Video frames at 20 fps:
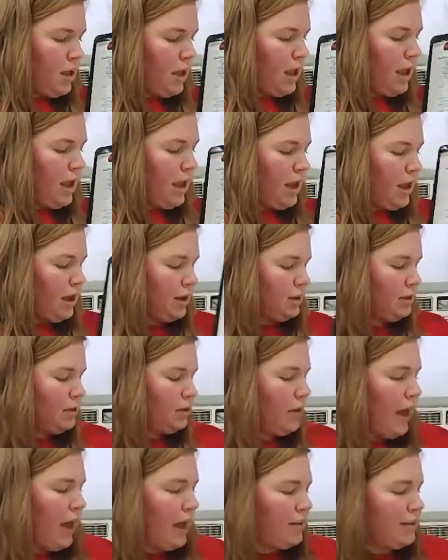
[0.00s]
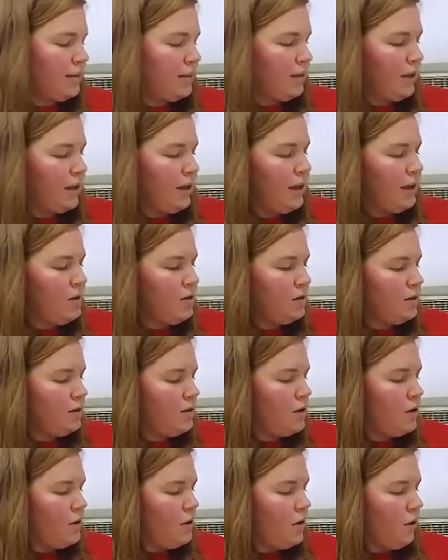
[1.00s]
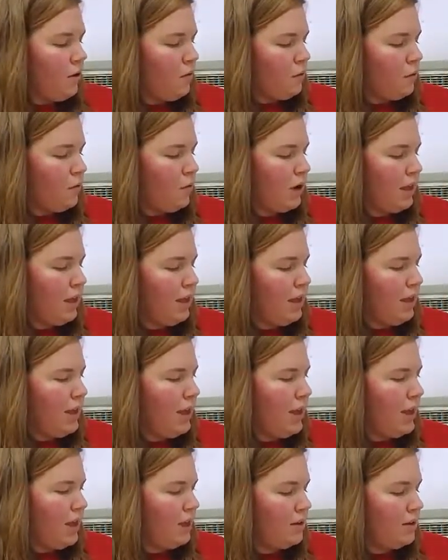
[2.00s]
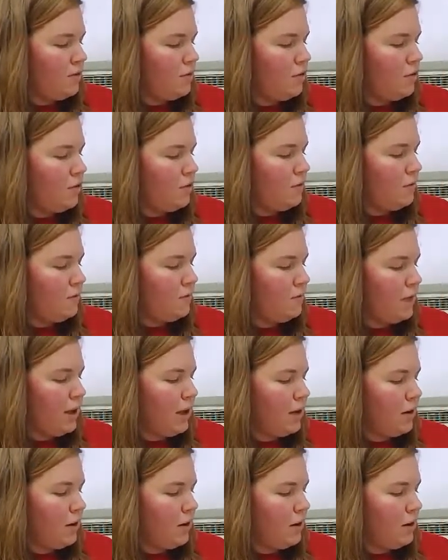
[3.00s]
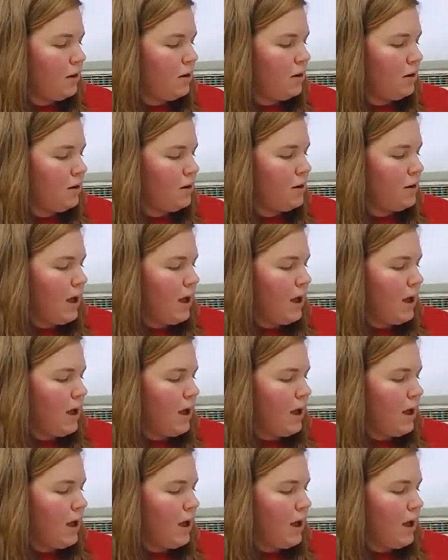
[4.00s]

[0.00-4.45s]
And lastly, ring is to finger